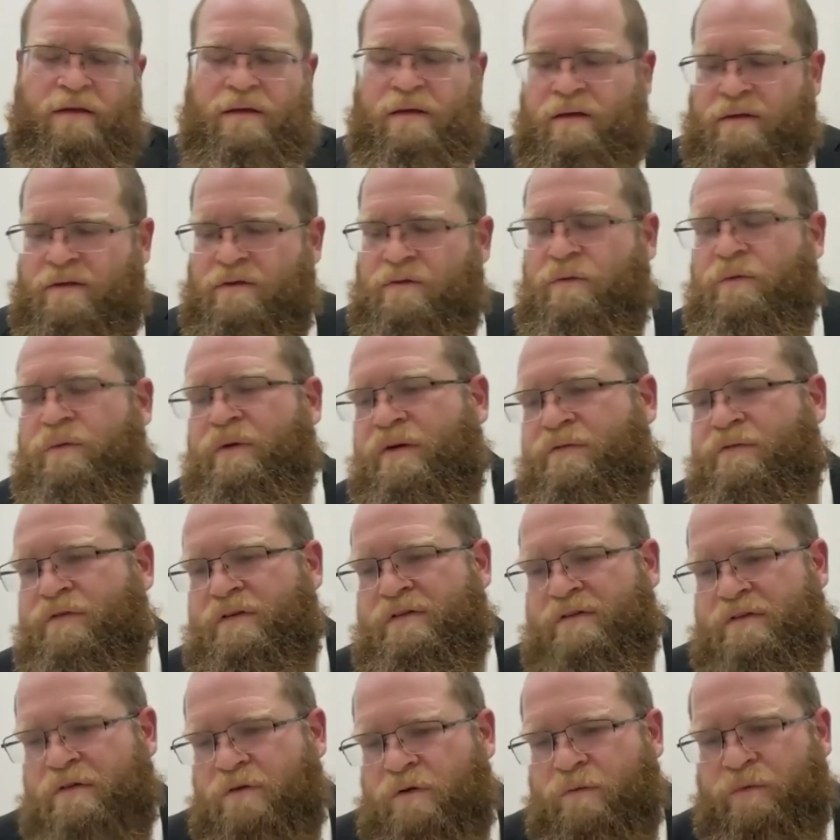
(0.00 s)
doing whatever
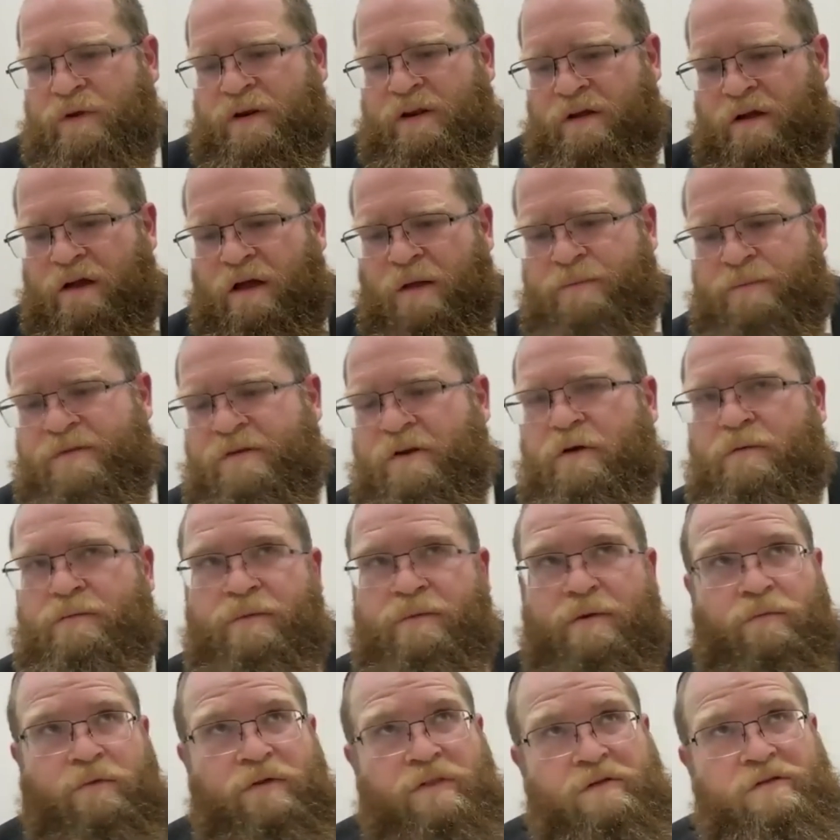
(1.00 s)
he's doing. When he comes home,
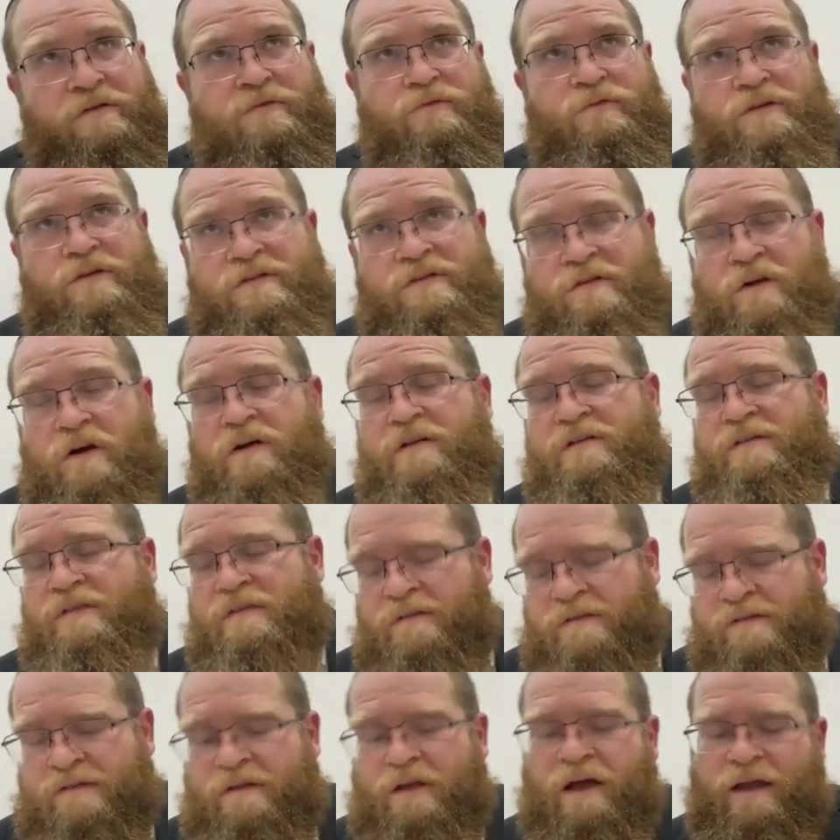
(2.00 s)
when there's 3 stars in
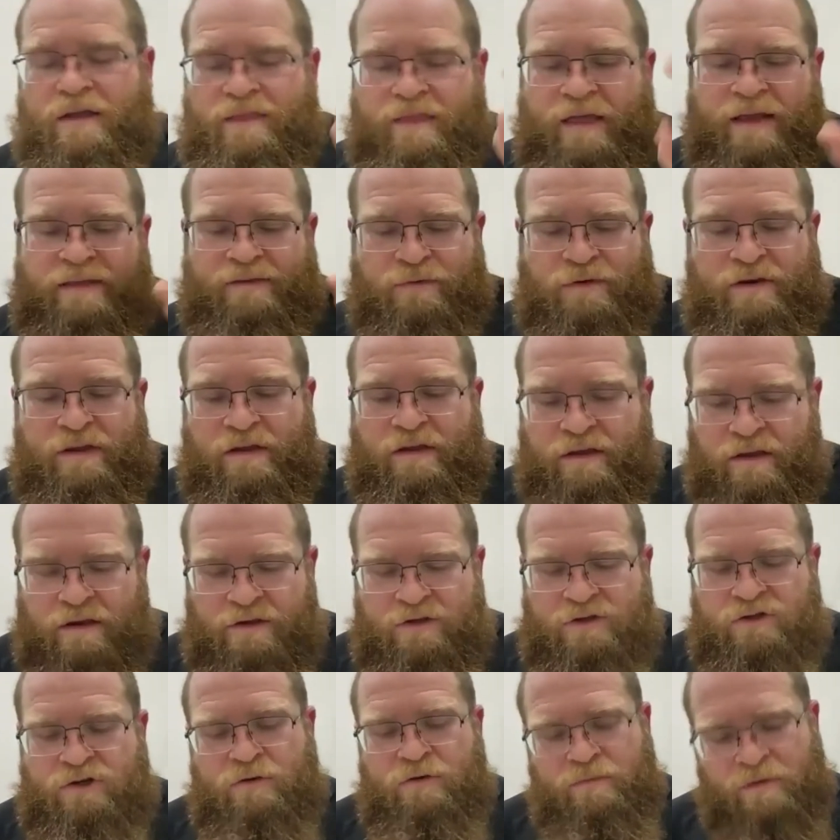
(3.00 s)
the sky, that's when he can
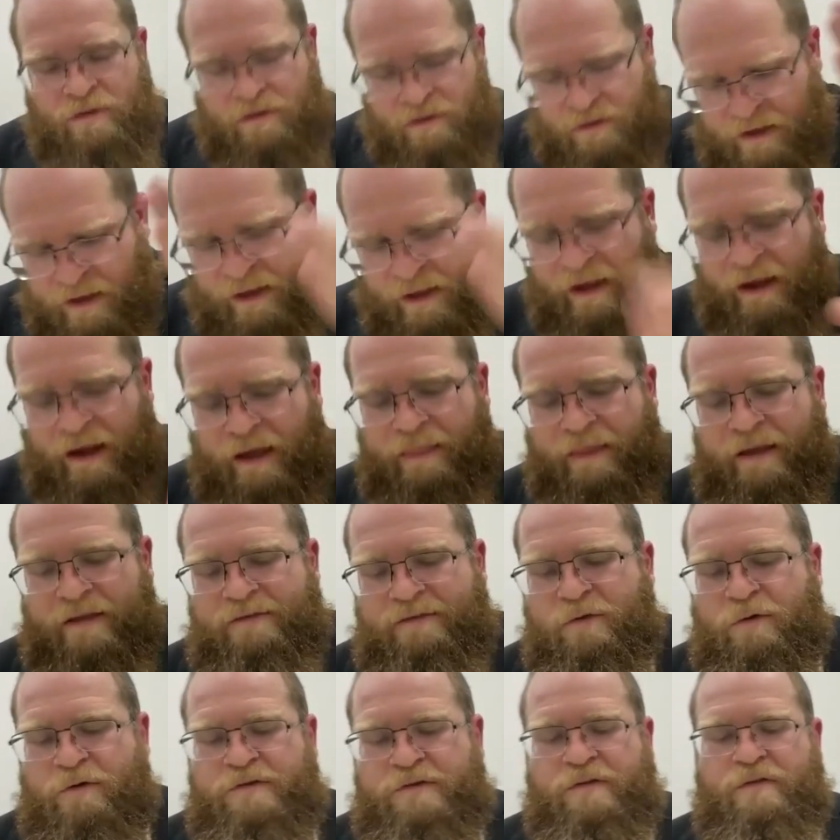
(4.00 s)
eat truma. And
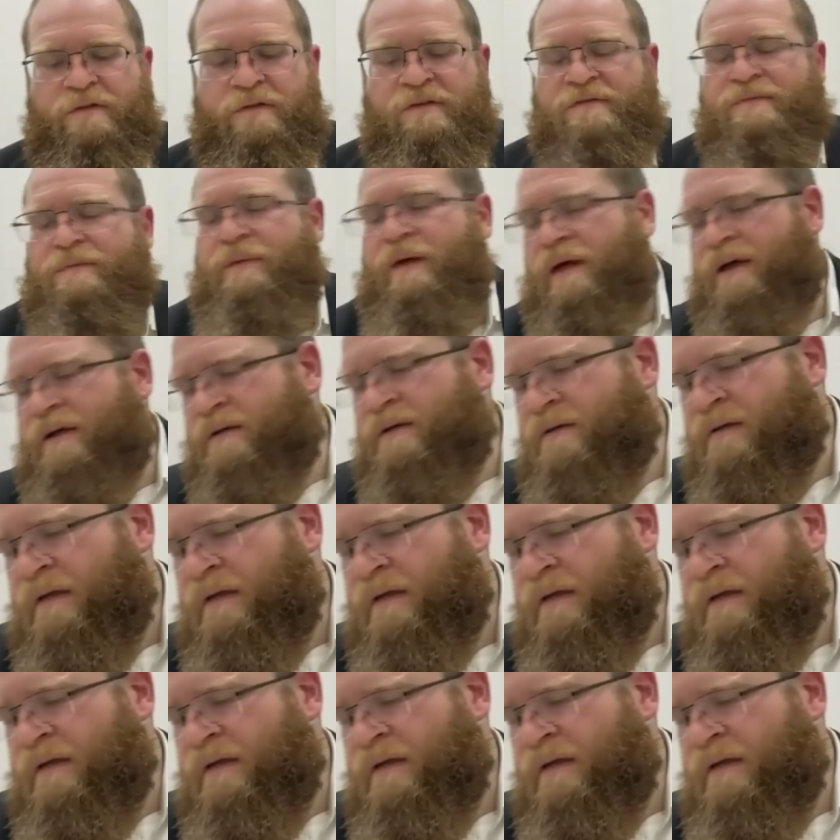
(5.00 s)
that's also the Zman